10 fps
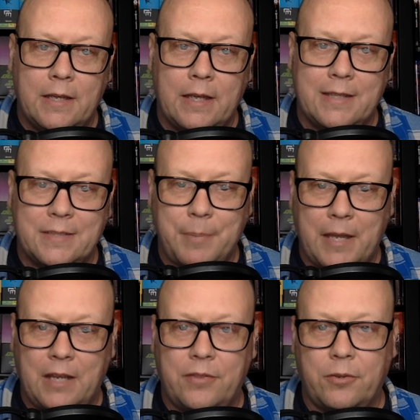and
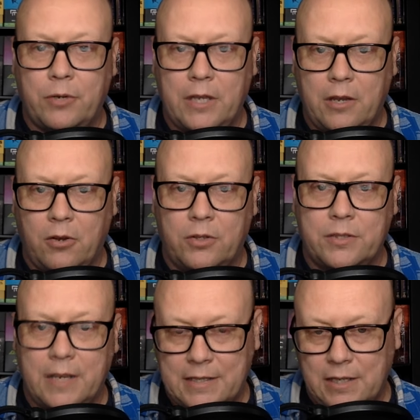spanning 30
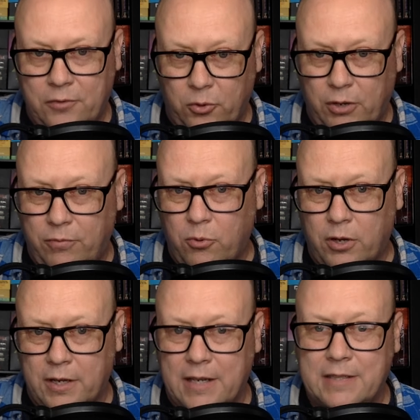years, 1934
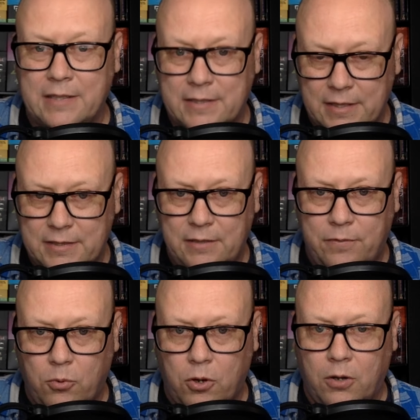to
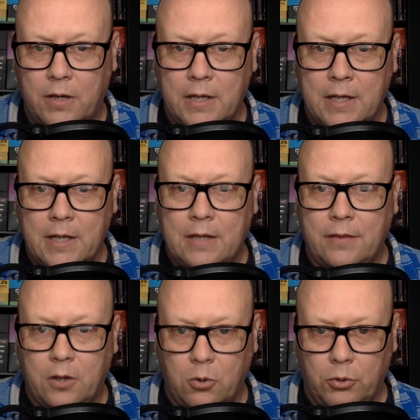1964,
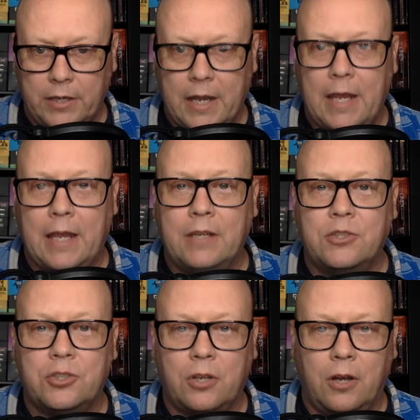the golden
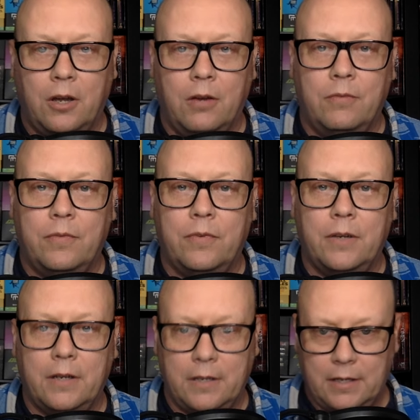age of
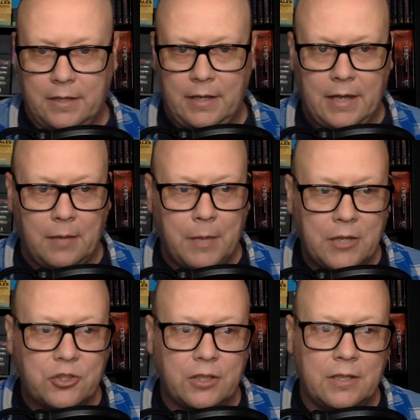
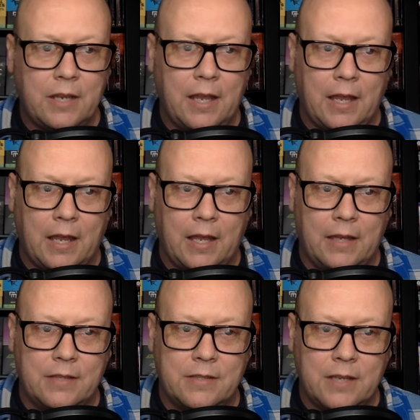animation,
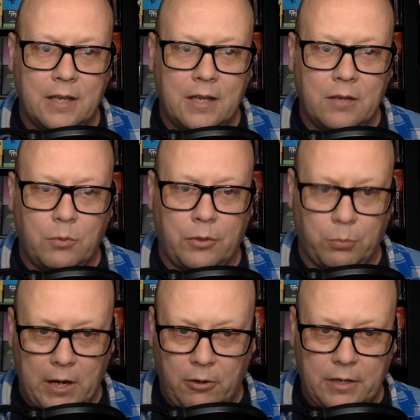and with
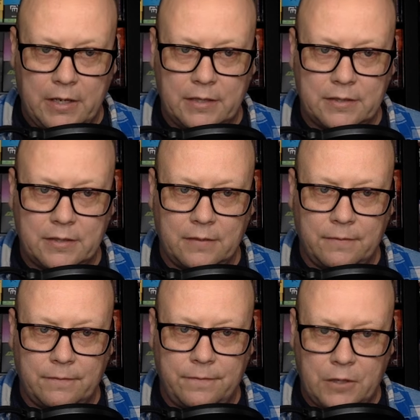rarities
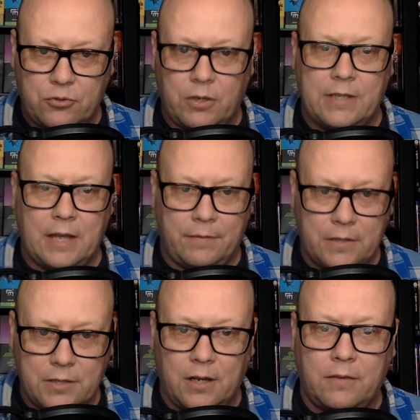featuring
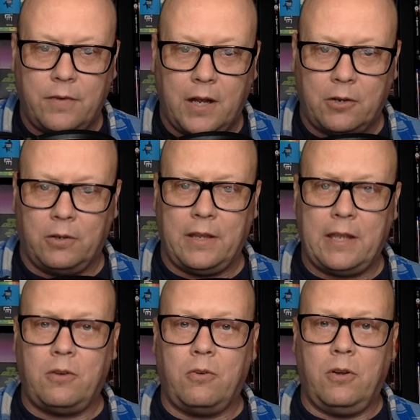Daffy Duck, Foghorn
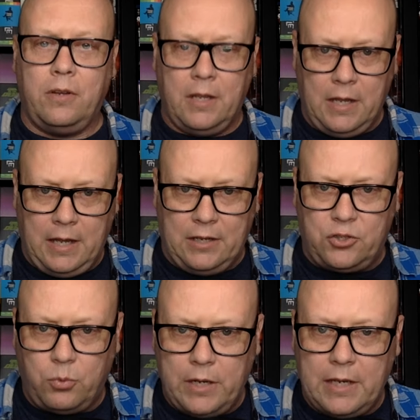Leghorn, and
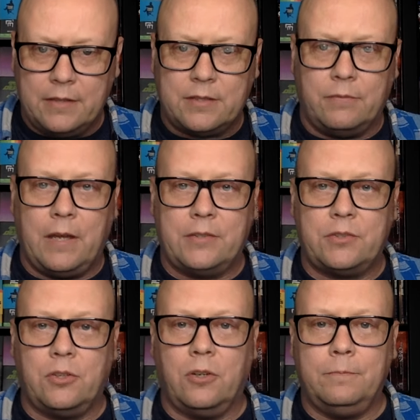Tweety and
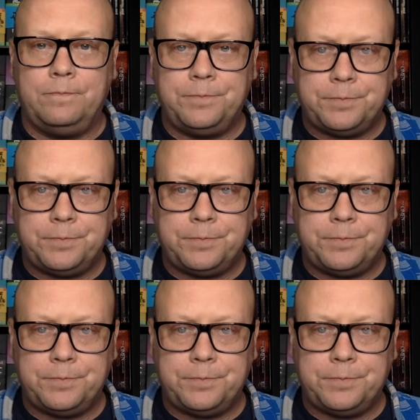Sylvester,